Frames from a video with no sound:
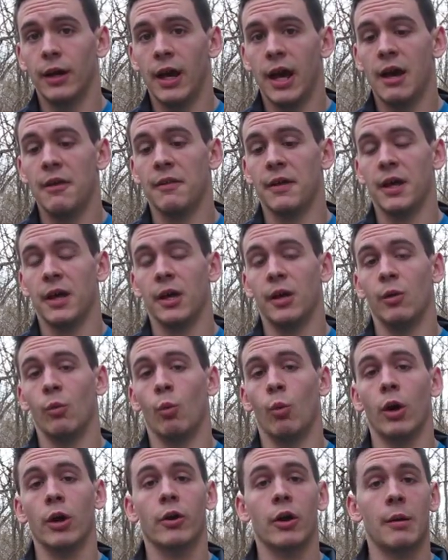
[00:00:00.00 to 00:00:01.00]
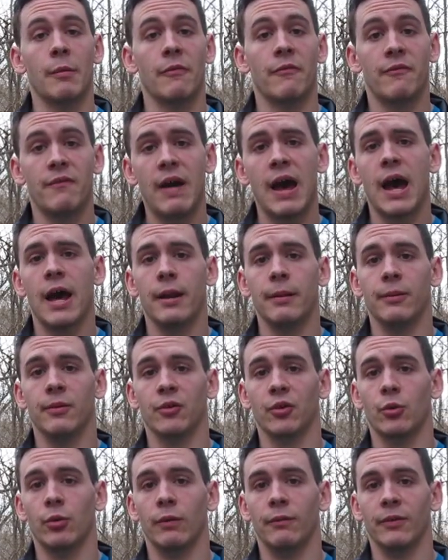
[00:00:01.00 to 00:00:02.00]
And then 1 gram of fat is
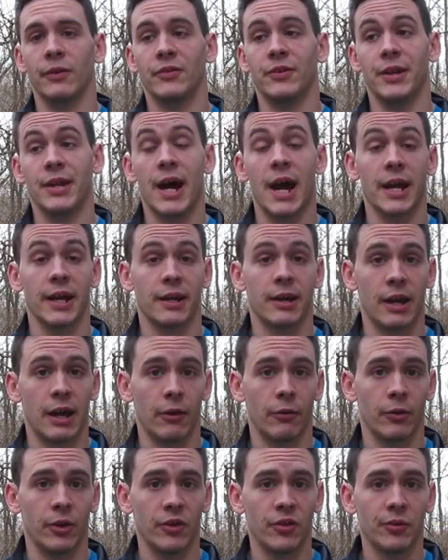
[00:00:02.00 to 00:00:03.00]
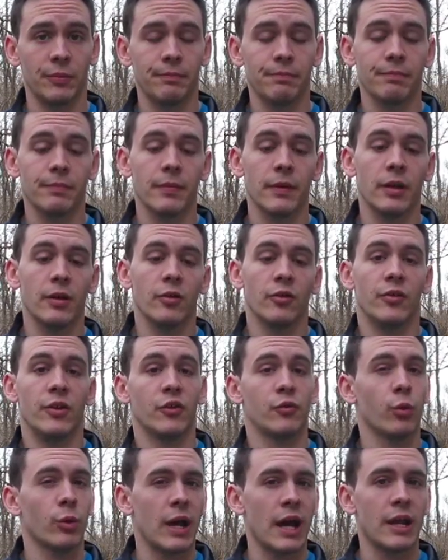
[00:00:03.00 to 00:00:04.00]
equivalent to 9 calories.
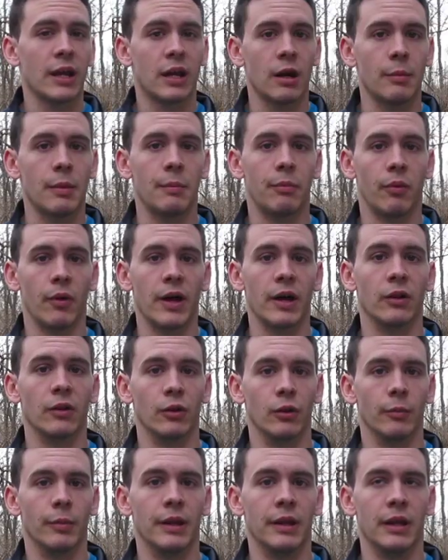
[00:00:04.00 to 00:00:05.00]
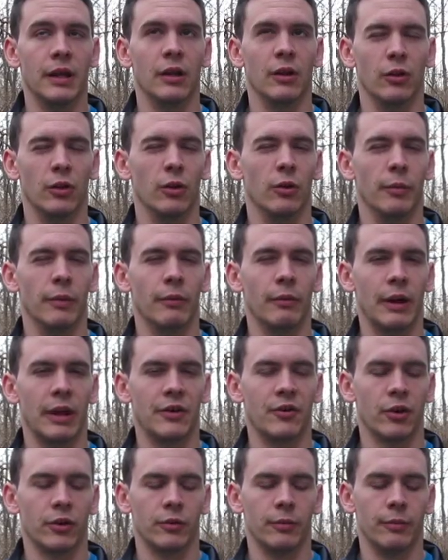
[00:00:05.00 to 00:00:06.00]
This will kind of come in play a little bit when I
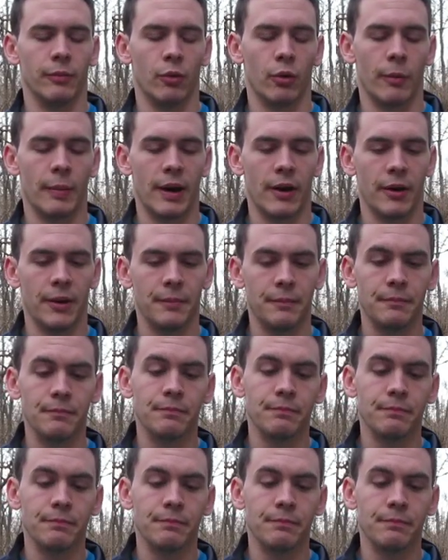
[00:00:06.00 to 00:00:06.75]
talk to you more about it.